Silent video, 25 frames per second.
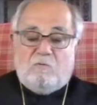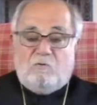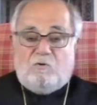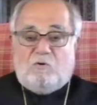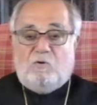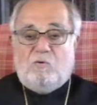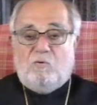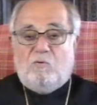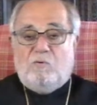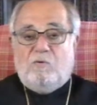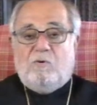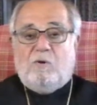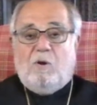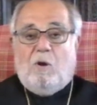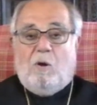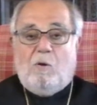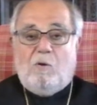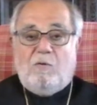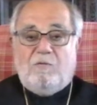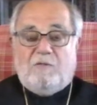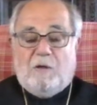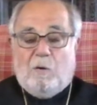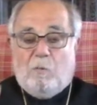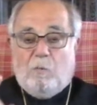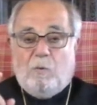Do you
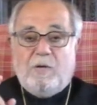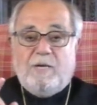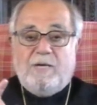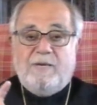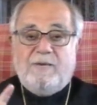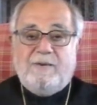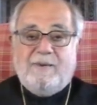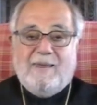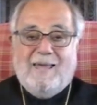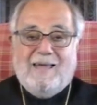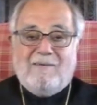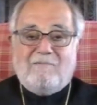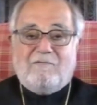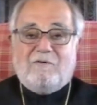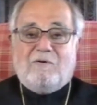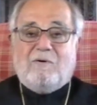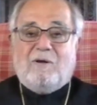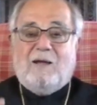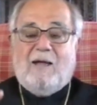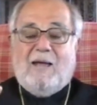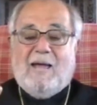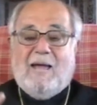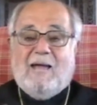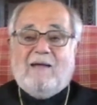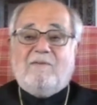know that we
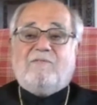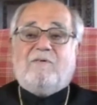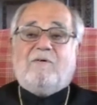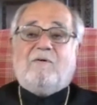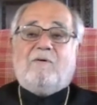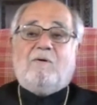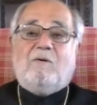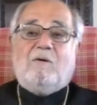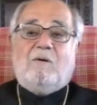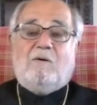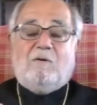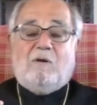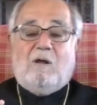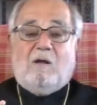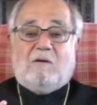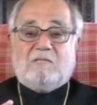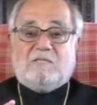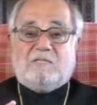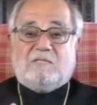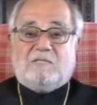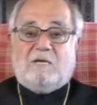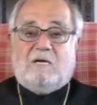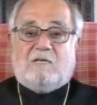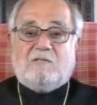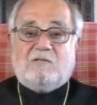never, ever
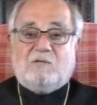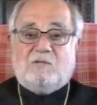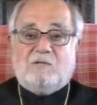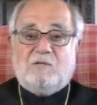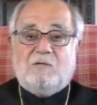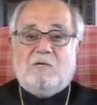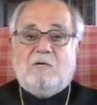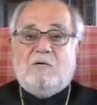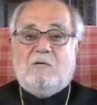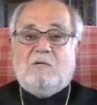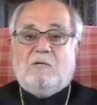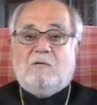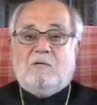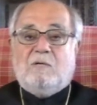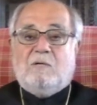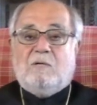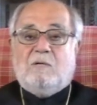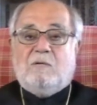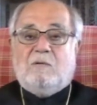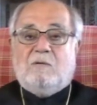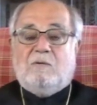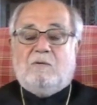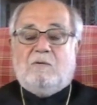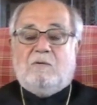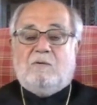lost touch
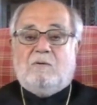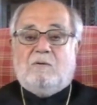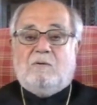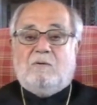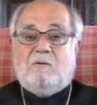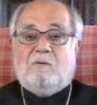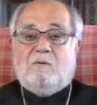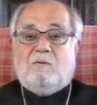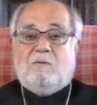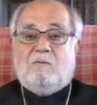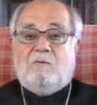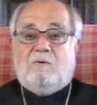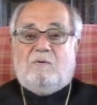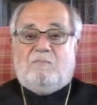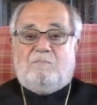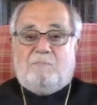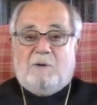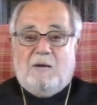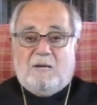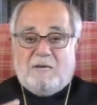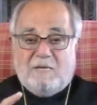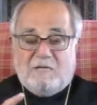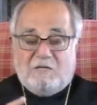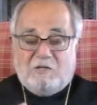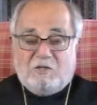with
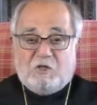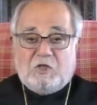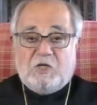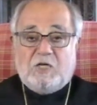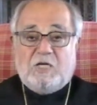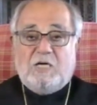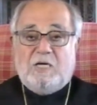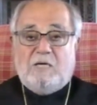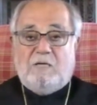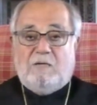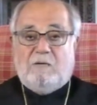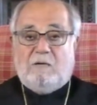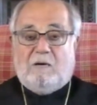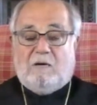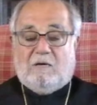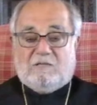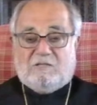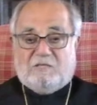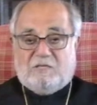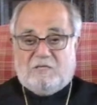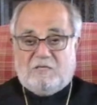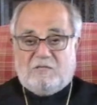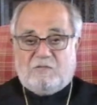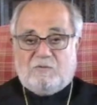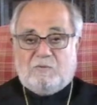Betty Jean, our
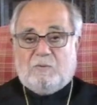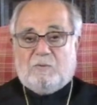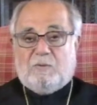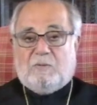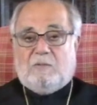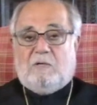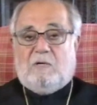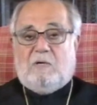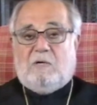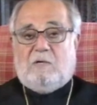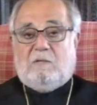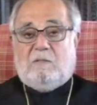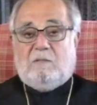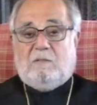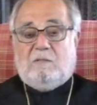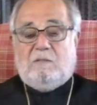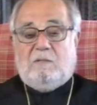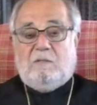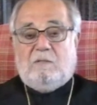sister-in-law?